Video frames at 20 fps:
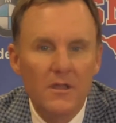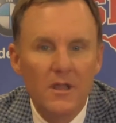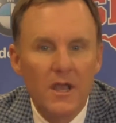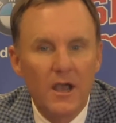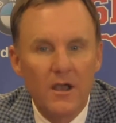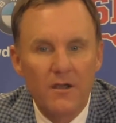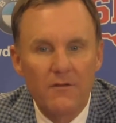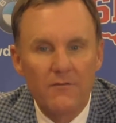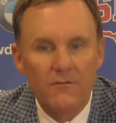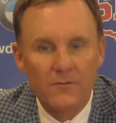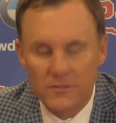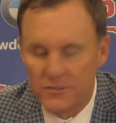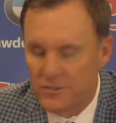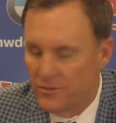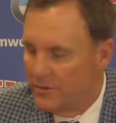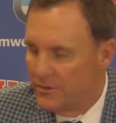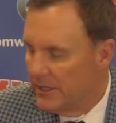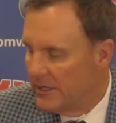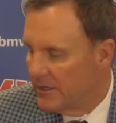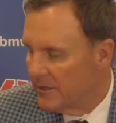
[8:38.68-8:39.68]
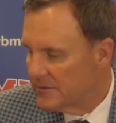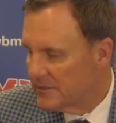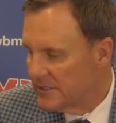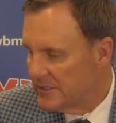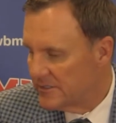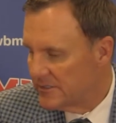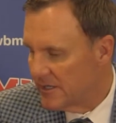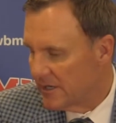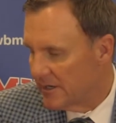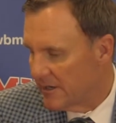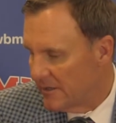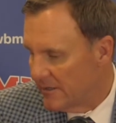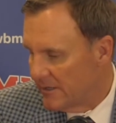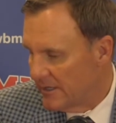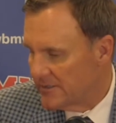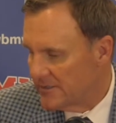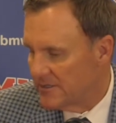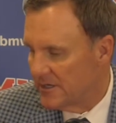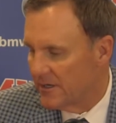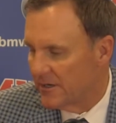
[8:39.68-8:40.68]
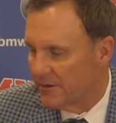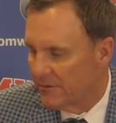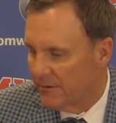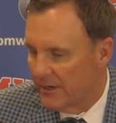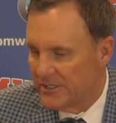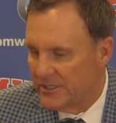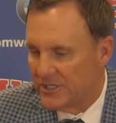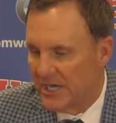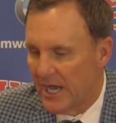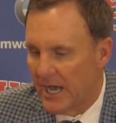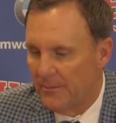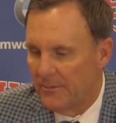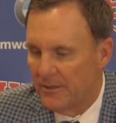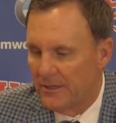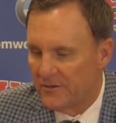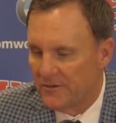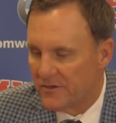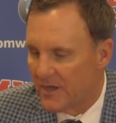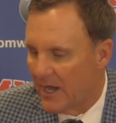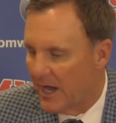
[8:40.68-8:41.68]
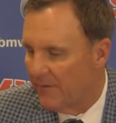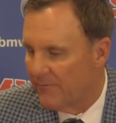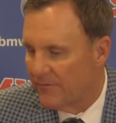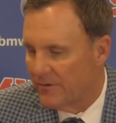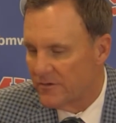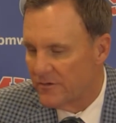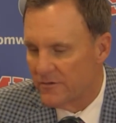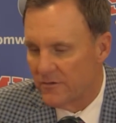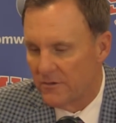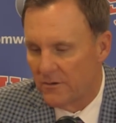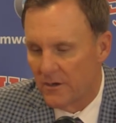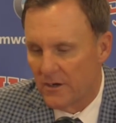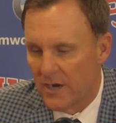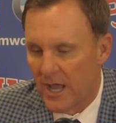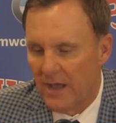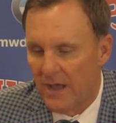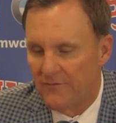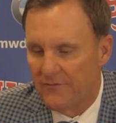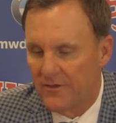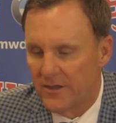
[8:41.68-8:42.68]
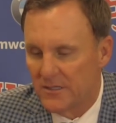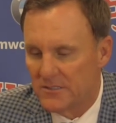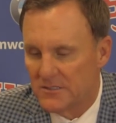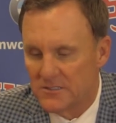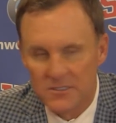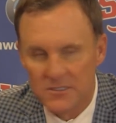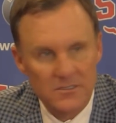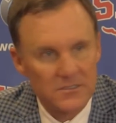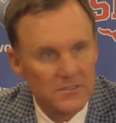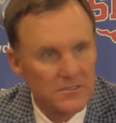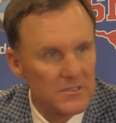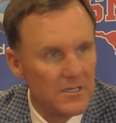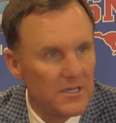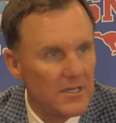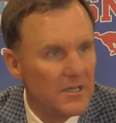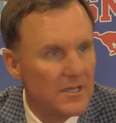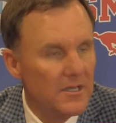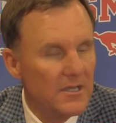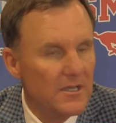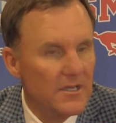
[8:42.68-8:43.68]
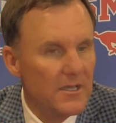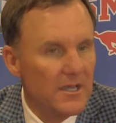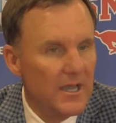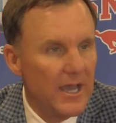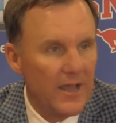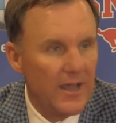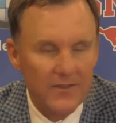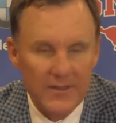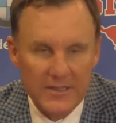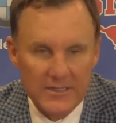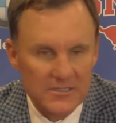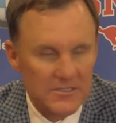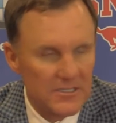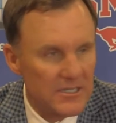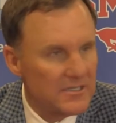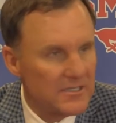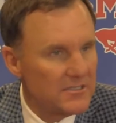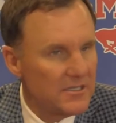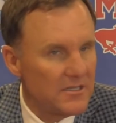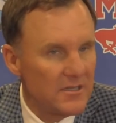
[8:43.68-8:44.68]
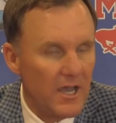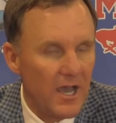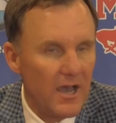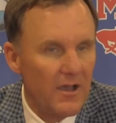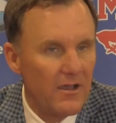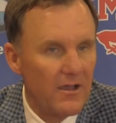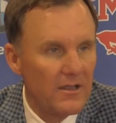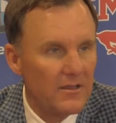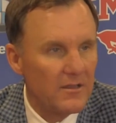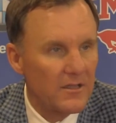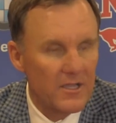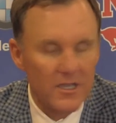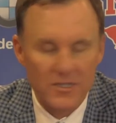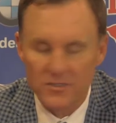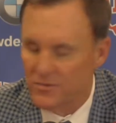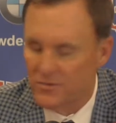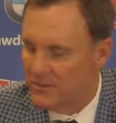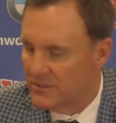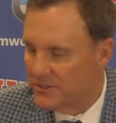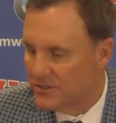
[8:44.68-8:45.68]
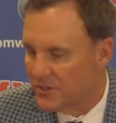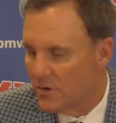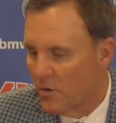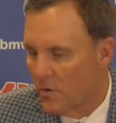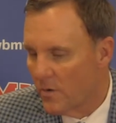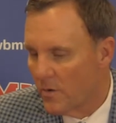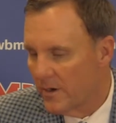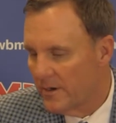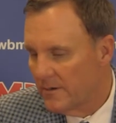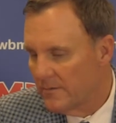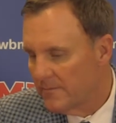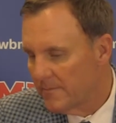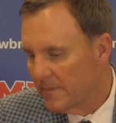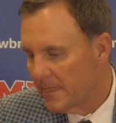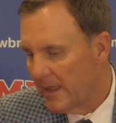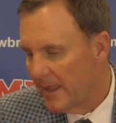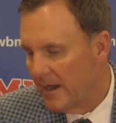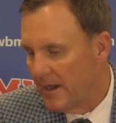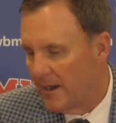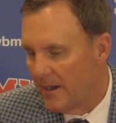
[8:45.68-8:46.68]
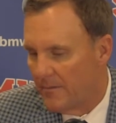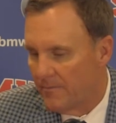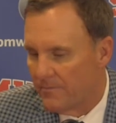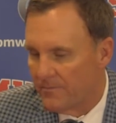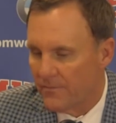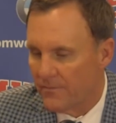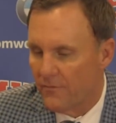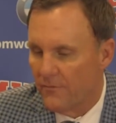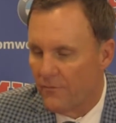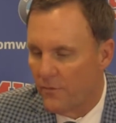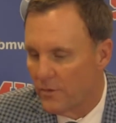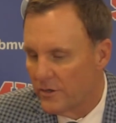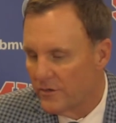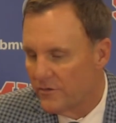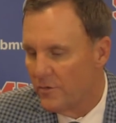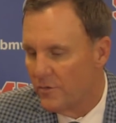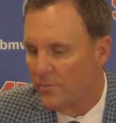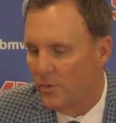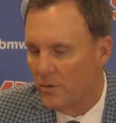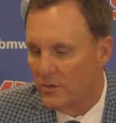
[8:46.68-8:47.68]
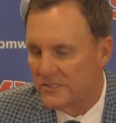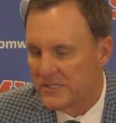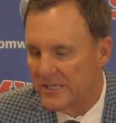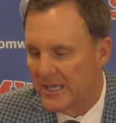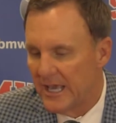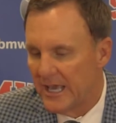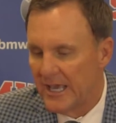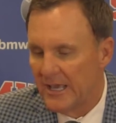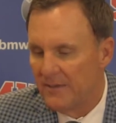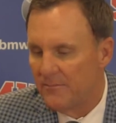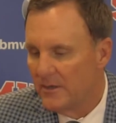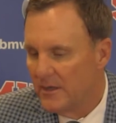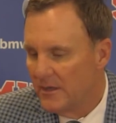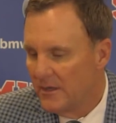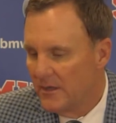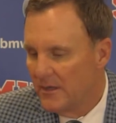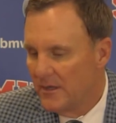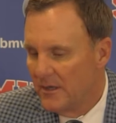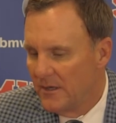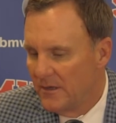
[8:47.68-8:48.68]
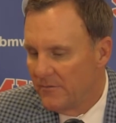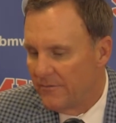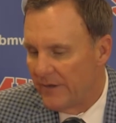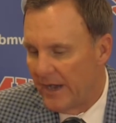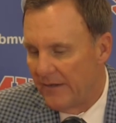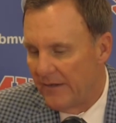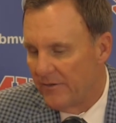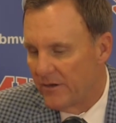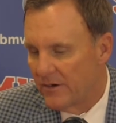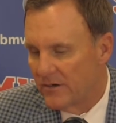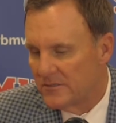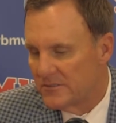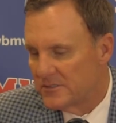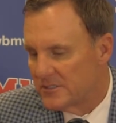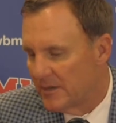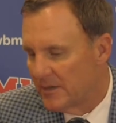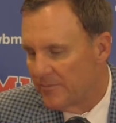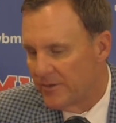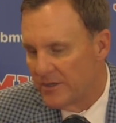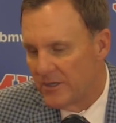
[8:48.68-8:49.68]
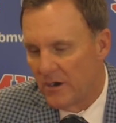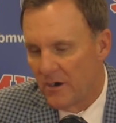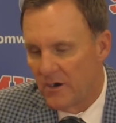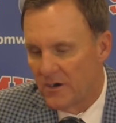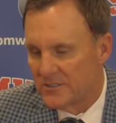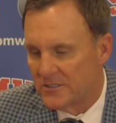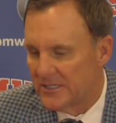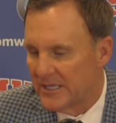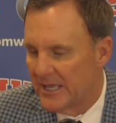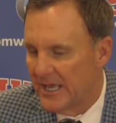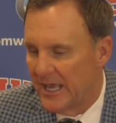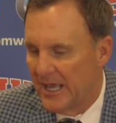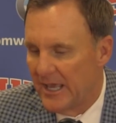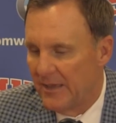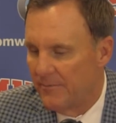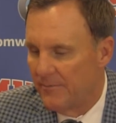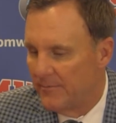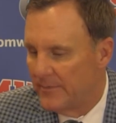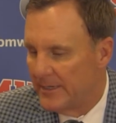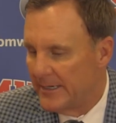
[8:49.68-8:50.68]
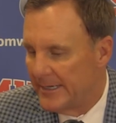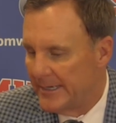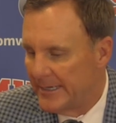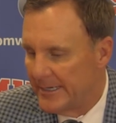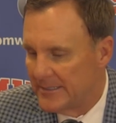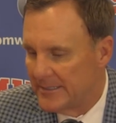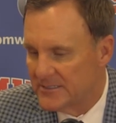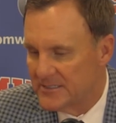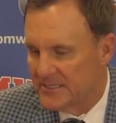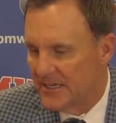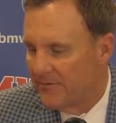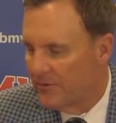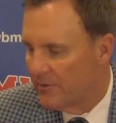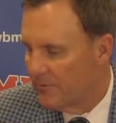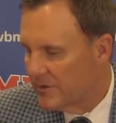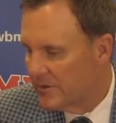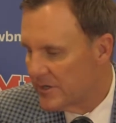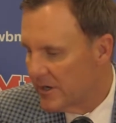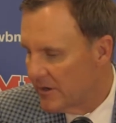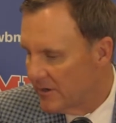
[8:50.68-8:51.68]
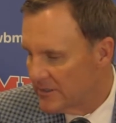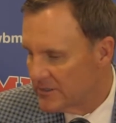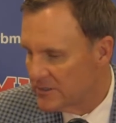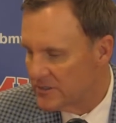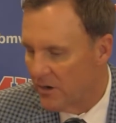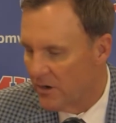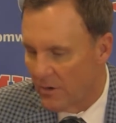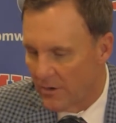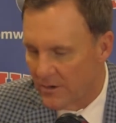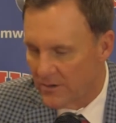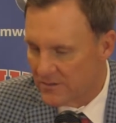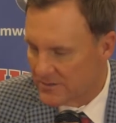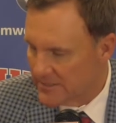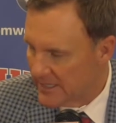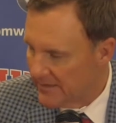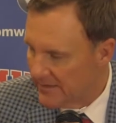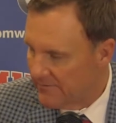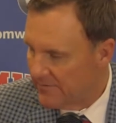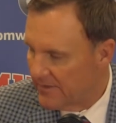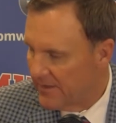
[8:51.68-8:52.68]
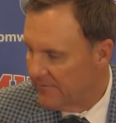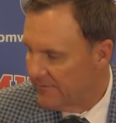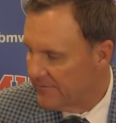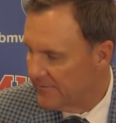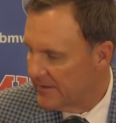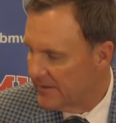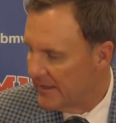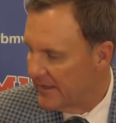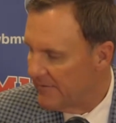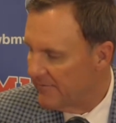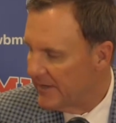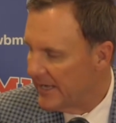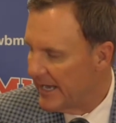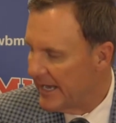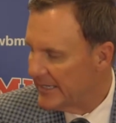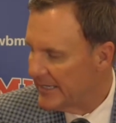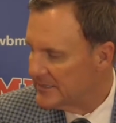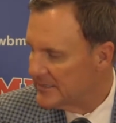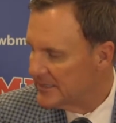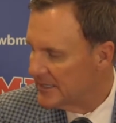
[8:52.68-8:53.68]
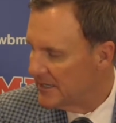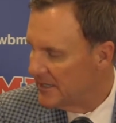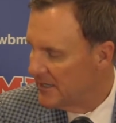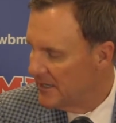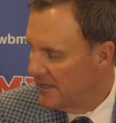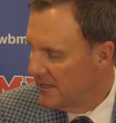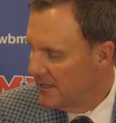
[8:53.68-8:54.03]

Uh, for two years, he's done a he's done a great job in this conference or an offense. It's I think sixth in the in the country in scoring. 42 points a game, 500 and something yards a game, uh, seven returning starters. They've they've they've got uh,